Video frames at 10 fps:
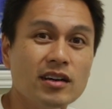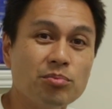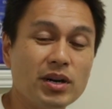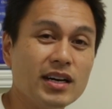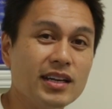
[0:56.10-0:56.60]

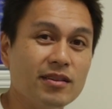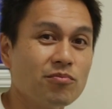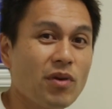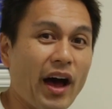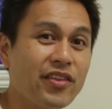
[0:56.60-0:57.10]
but
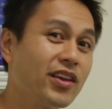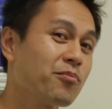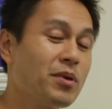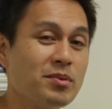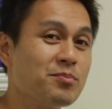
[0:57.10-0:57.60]
I think
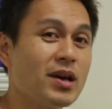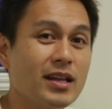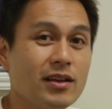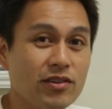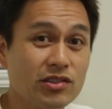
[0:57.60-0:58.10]
maybe
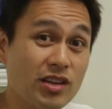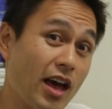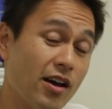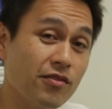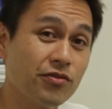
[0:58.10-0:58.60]
many of us
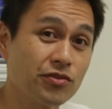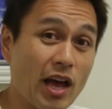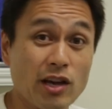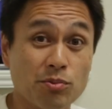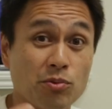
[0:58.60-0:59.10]
have
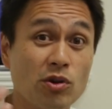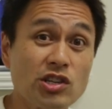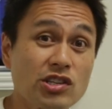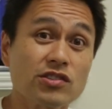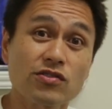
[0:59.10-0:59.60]

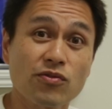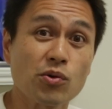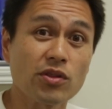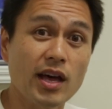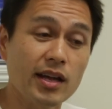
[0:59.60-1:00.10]
aspirations
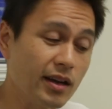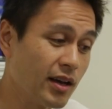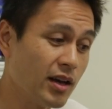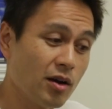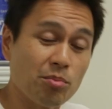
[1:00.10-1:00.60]
for that.
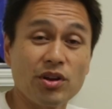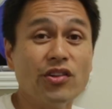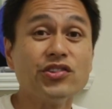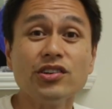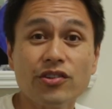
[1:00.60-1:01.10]
But
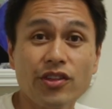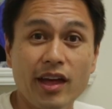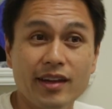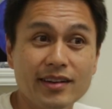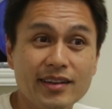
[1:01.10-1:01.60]
until
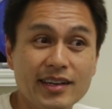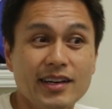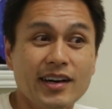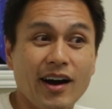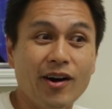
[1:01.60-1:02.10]
then,
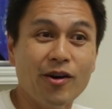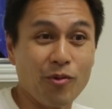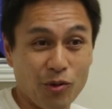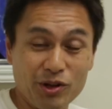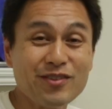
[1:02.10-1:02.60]

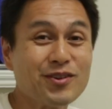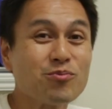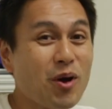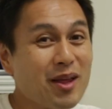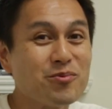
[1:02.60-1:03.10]
or even
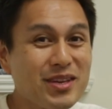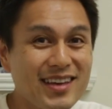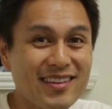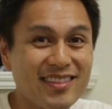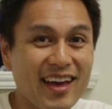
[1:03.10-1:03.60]
when we
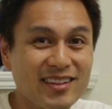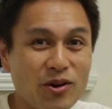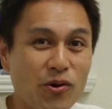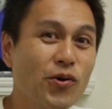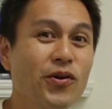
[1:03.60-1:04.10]
hit that
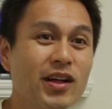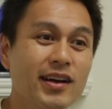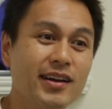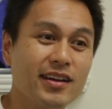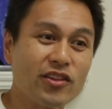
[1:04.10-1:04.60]
goal,
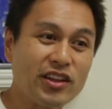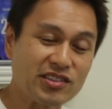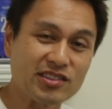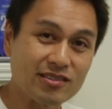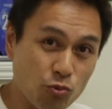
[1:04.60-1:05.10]

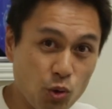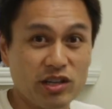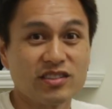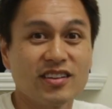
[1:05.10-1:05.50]
let's work